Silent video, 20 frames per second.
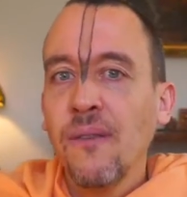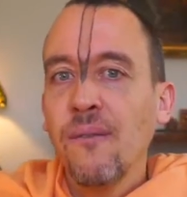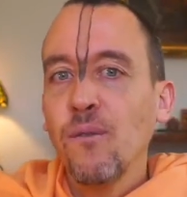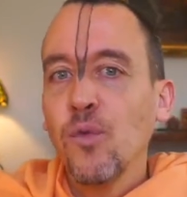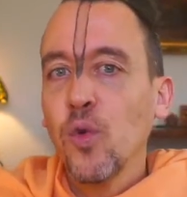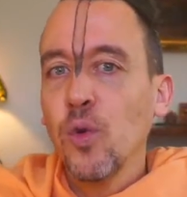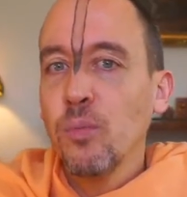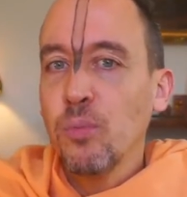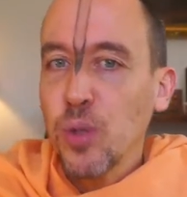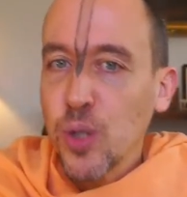
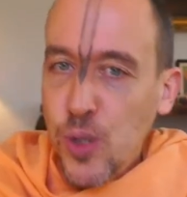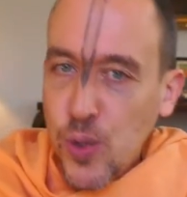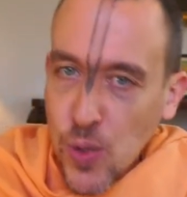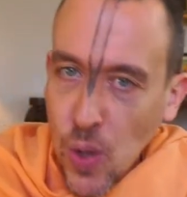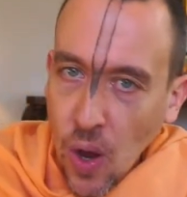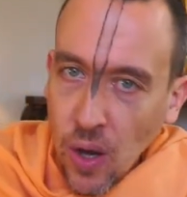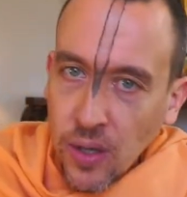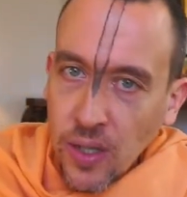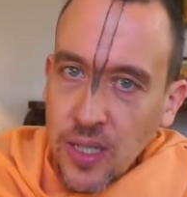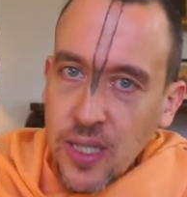to
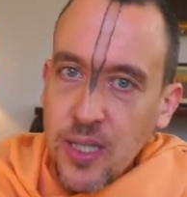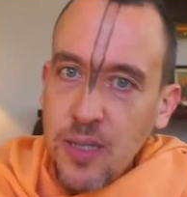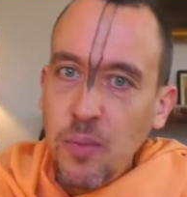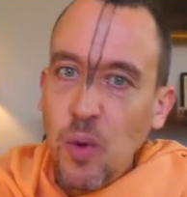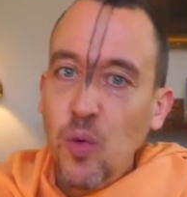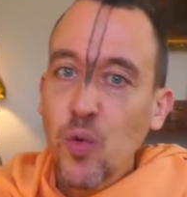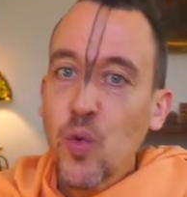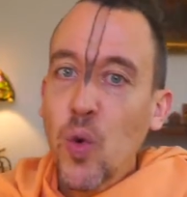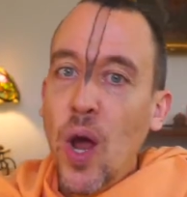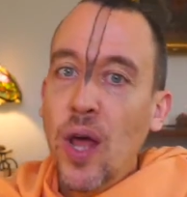impersonalism,
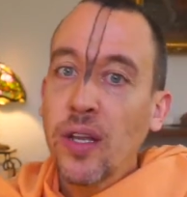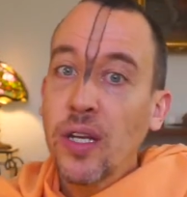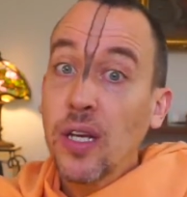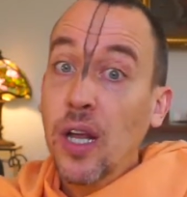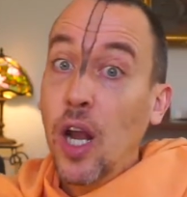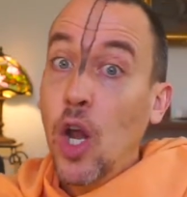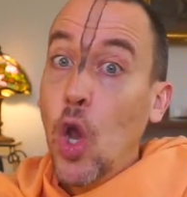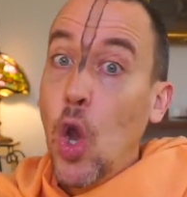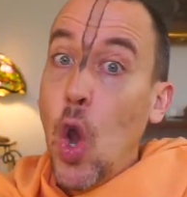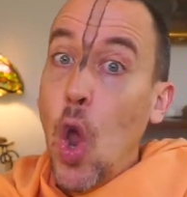of
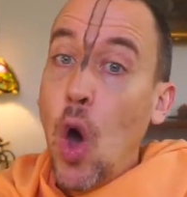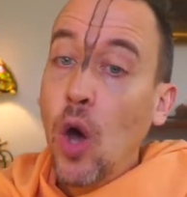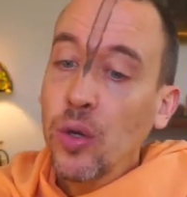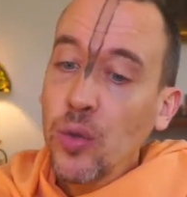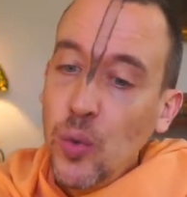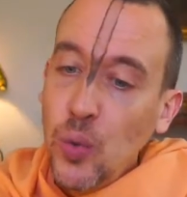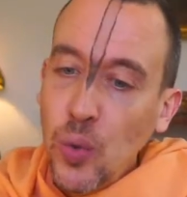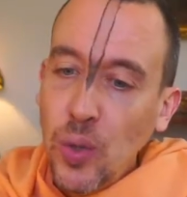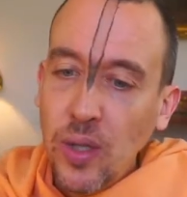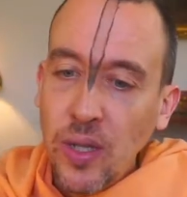radical
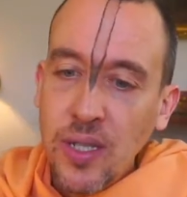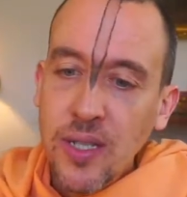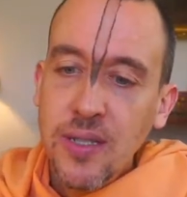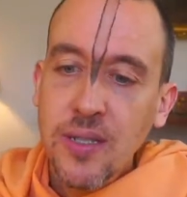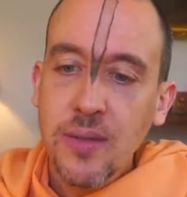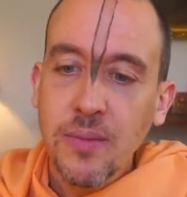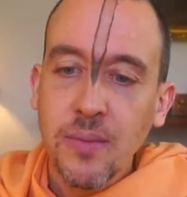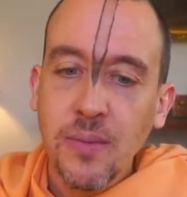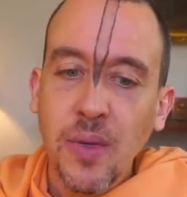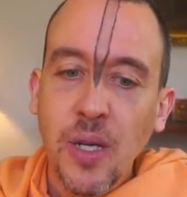
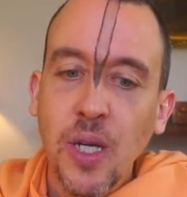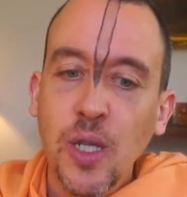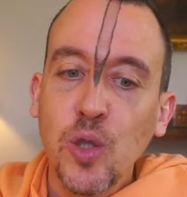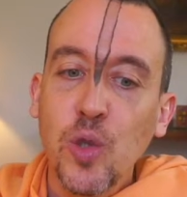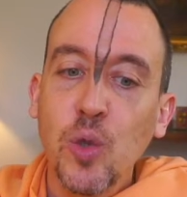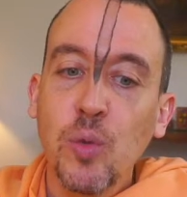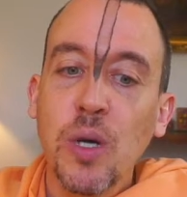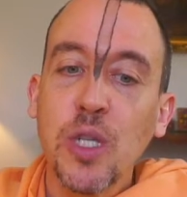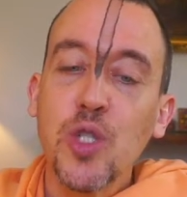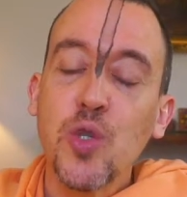non-dualism,
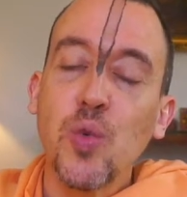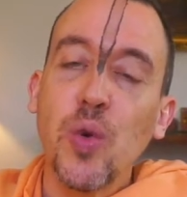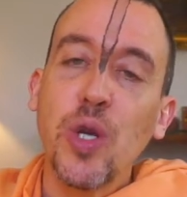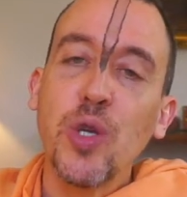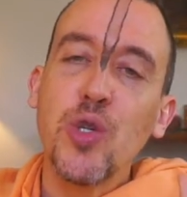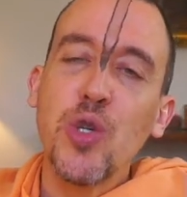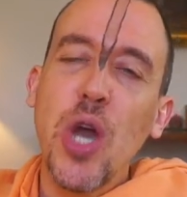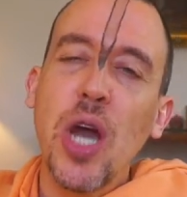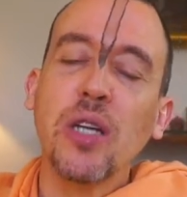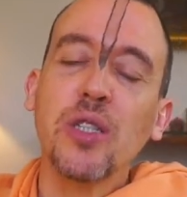too much
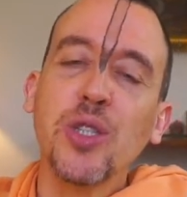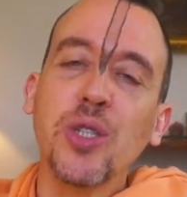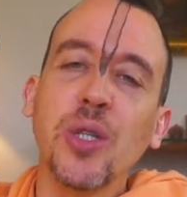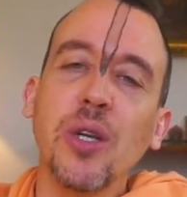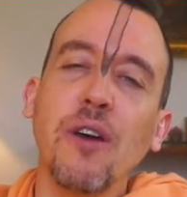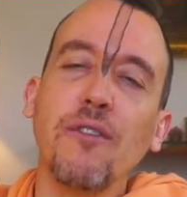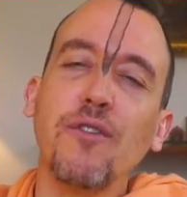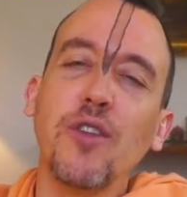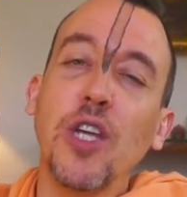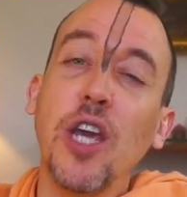rejection
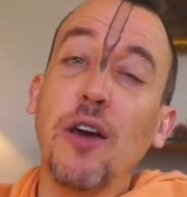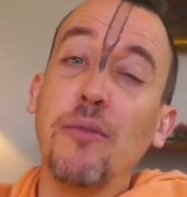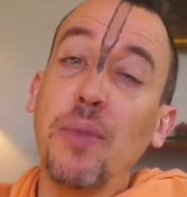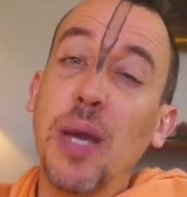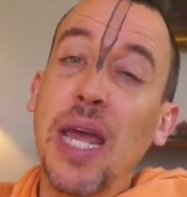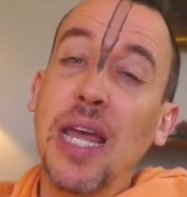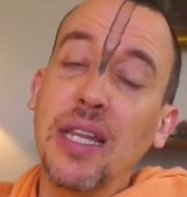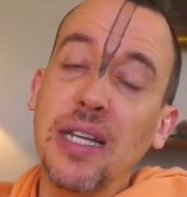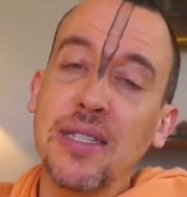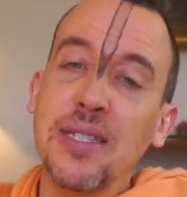of the
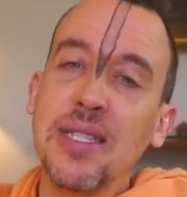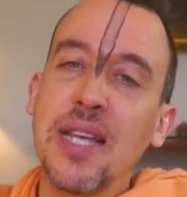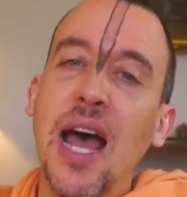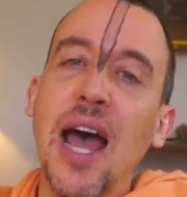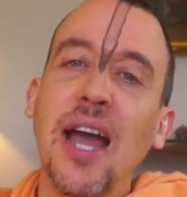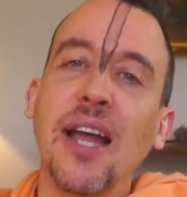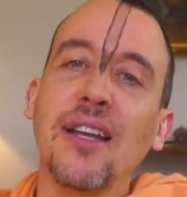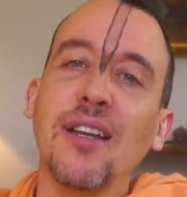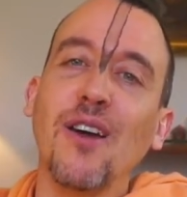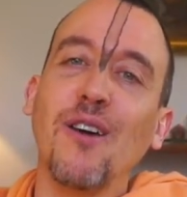Abeda
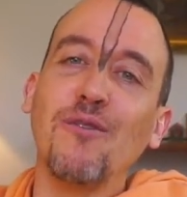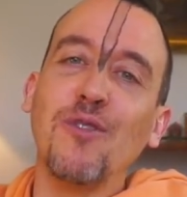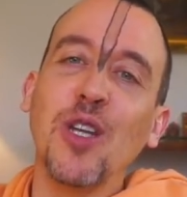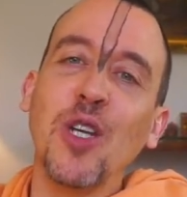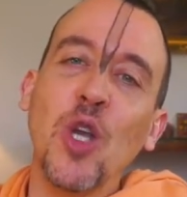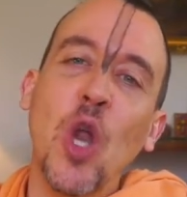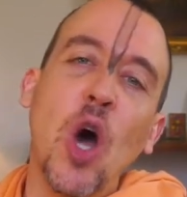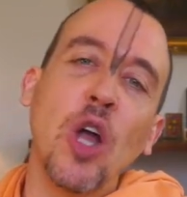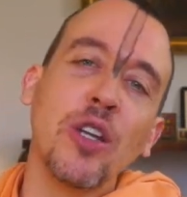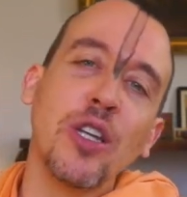side, of the
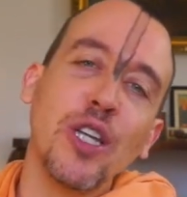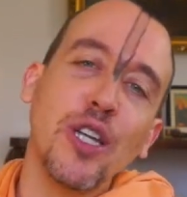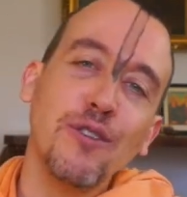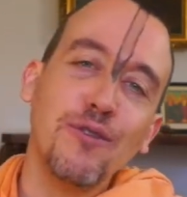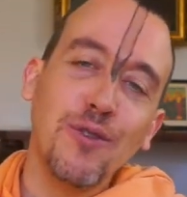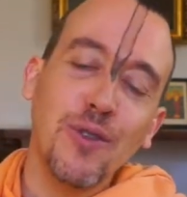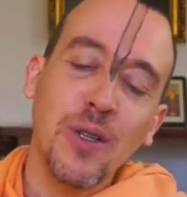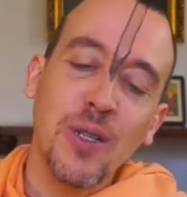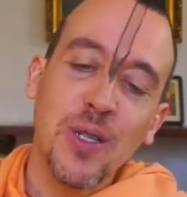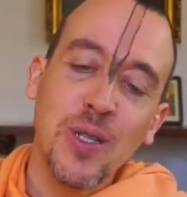
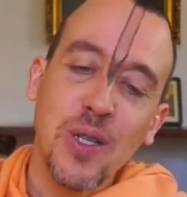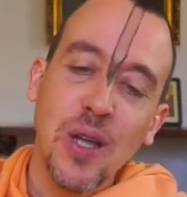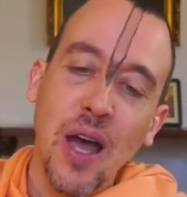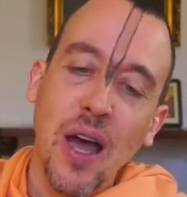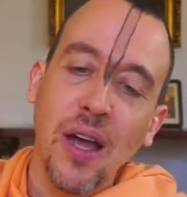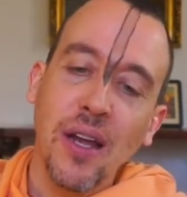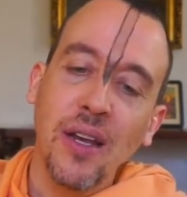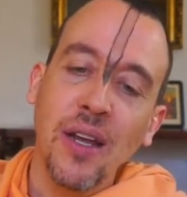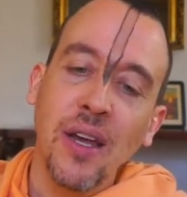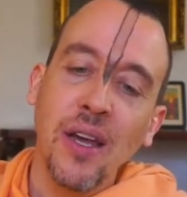non-different
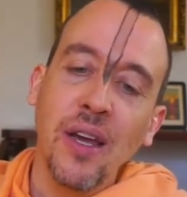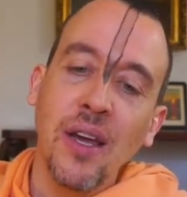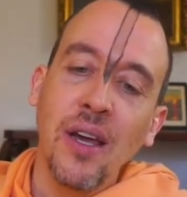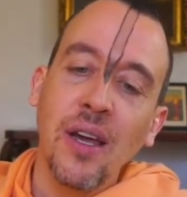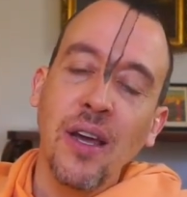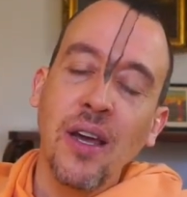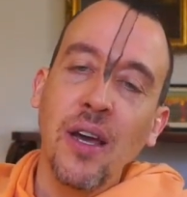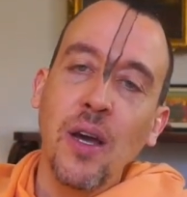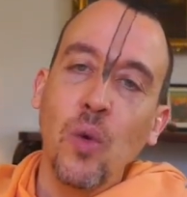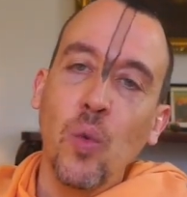side,
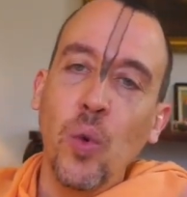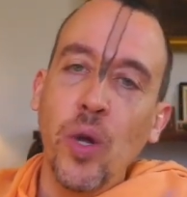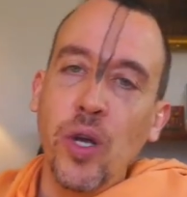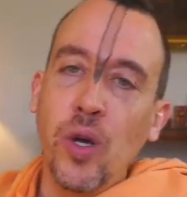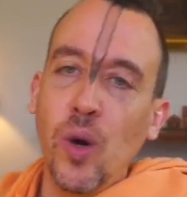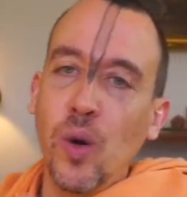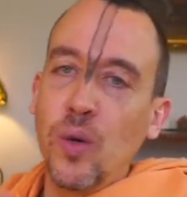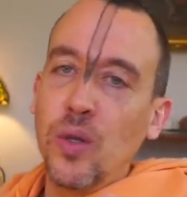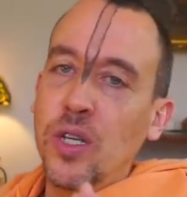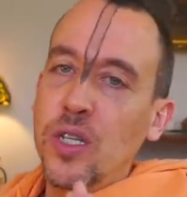we
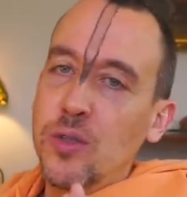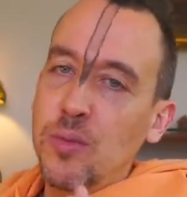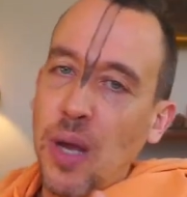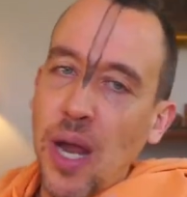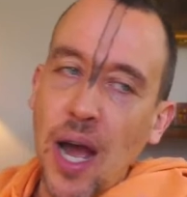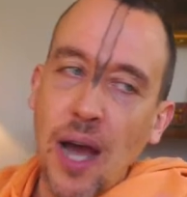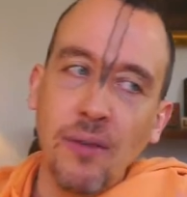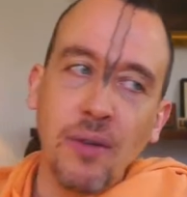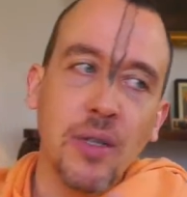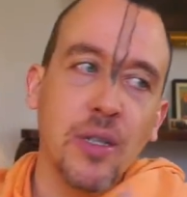go this by
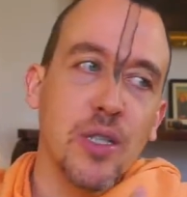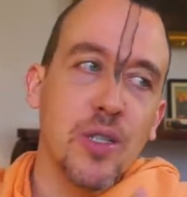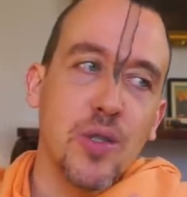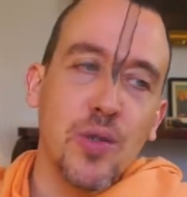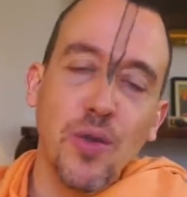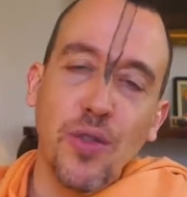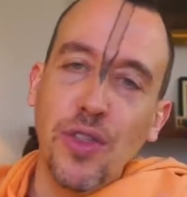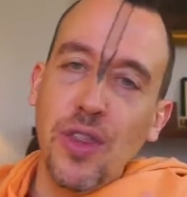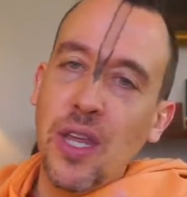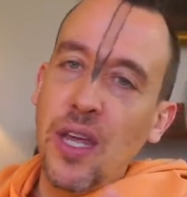having these
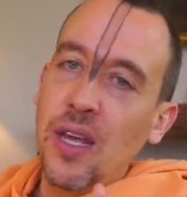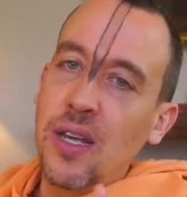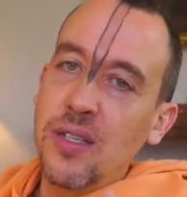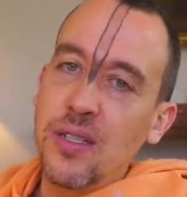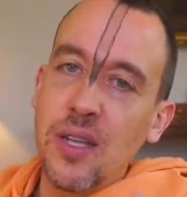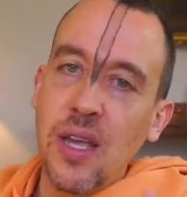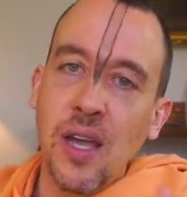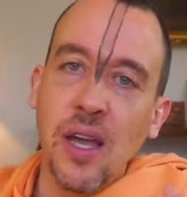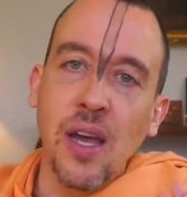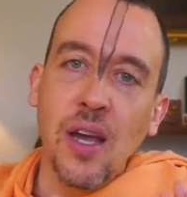two
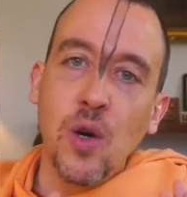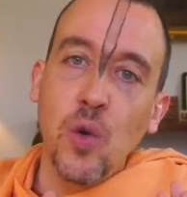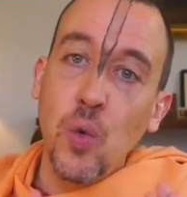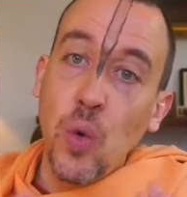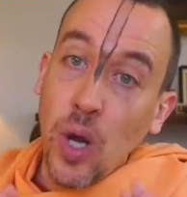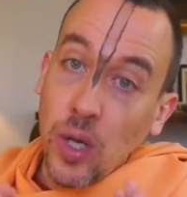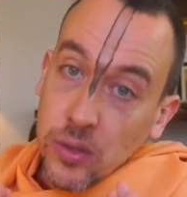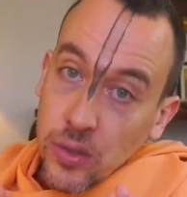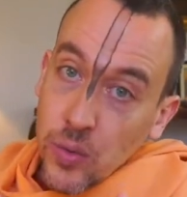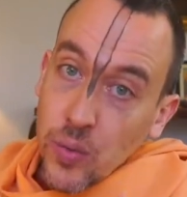things
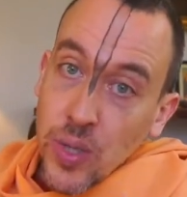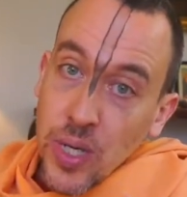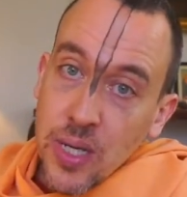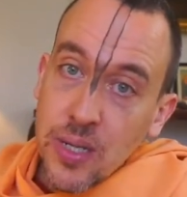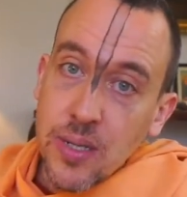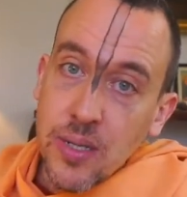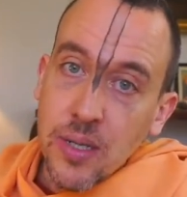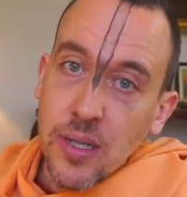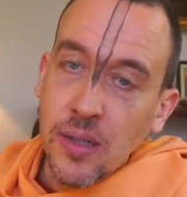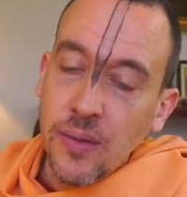run the
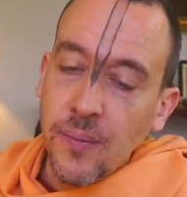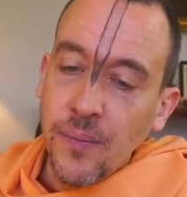risk